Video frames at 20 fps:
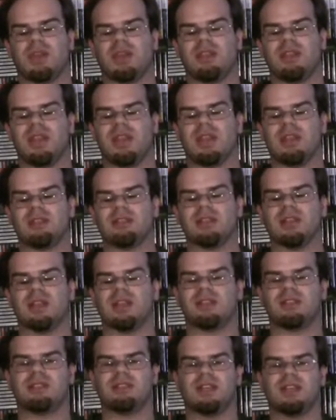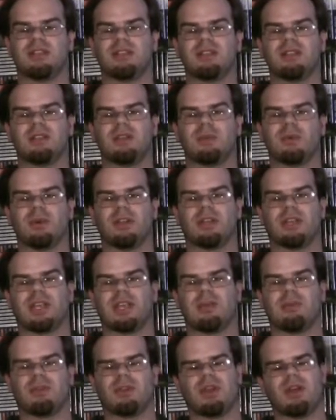And that is Zelda, the one in
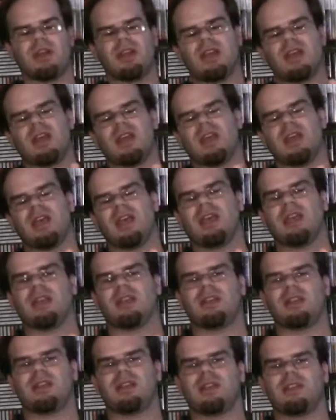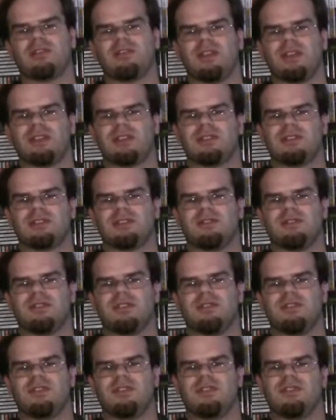Gamelon, and Link Faces of
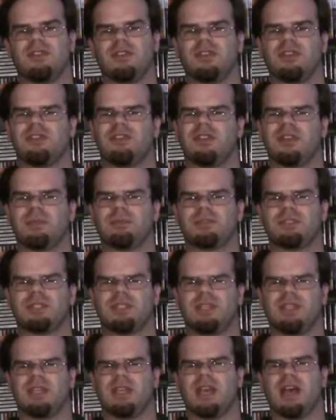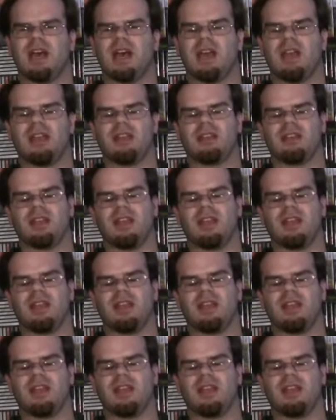Evil for the Philips CD-i.